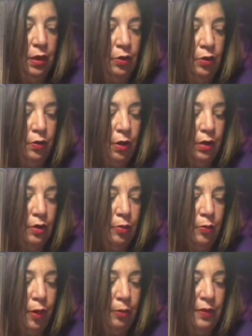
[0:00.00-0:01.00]
You're cry you're
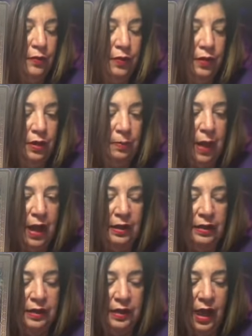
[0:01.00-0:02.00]
probably feeling
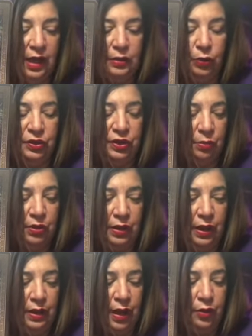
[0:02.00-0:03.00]
bad, sad, or something
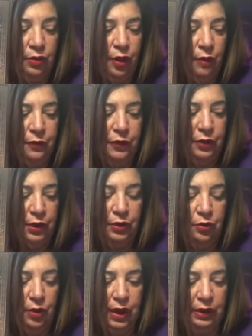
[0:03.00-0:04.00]
like that. You're not feeling
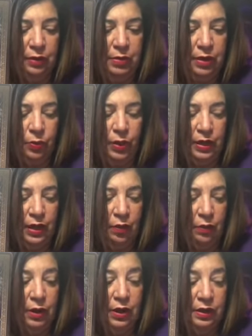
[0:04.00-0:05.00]
in your element right
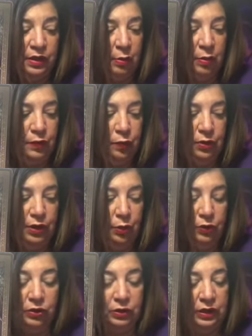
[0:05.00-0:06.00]
now. Some of you
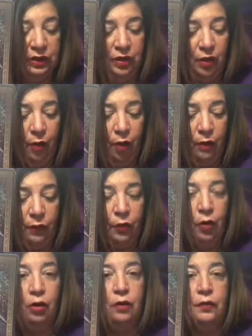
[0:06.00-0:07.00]
Leos. This is not all
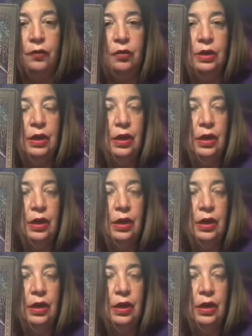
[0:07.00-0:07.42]
for all of you.